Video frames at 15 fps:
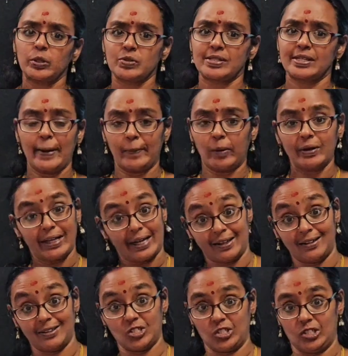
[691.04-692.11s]
to see about
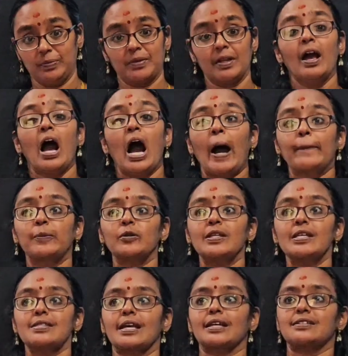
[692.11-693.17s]
energy. Up to
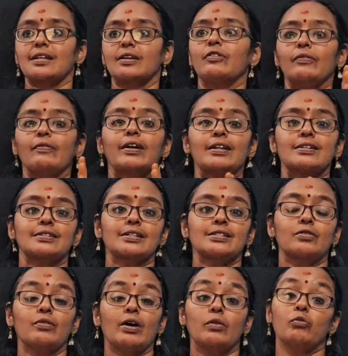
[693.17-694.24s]
this section we were
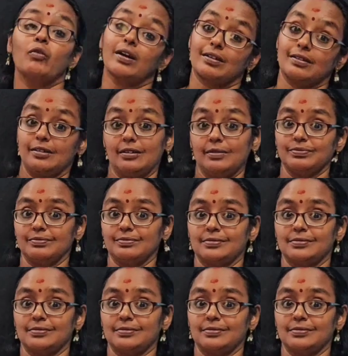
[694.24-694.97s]
discussing what work.